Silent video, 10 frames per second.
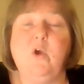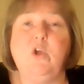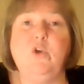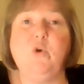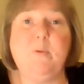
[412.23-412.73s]

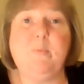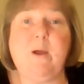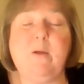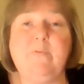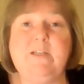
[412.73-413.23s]
you'll be
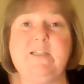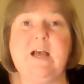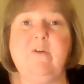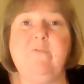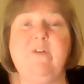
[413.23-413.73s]
proud of
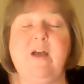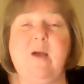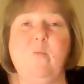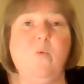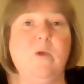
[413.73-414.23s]
yourself
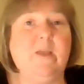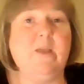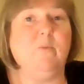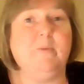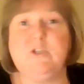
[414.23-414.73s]
and we
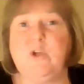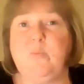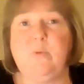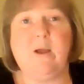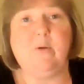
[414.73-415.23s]
will be so
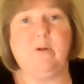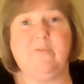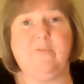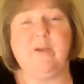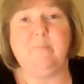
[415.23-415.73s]
proud of
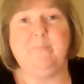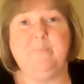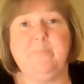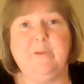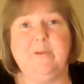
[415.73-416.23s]
you.
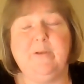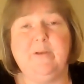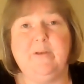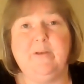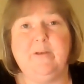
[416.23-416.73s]

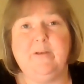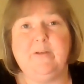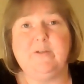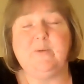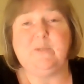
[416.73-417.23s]

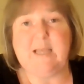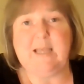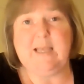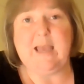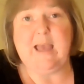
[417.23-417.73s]
So
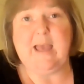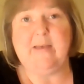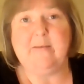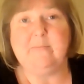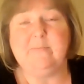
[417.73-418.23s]
take care,
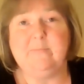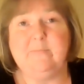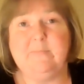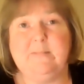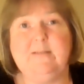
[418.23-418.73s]

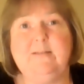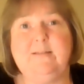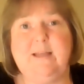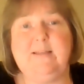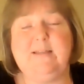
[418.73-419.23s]

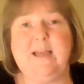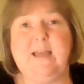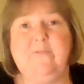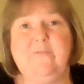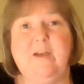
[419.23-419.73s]
stay
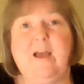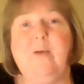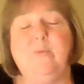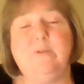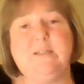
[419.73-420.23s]
safe,
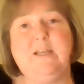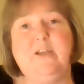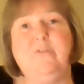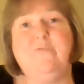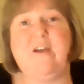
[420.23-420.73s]
and we'll see
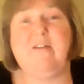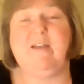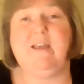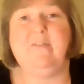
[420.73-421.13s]
you very,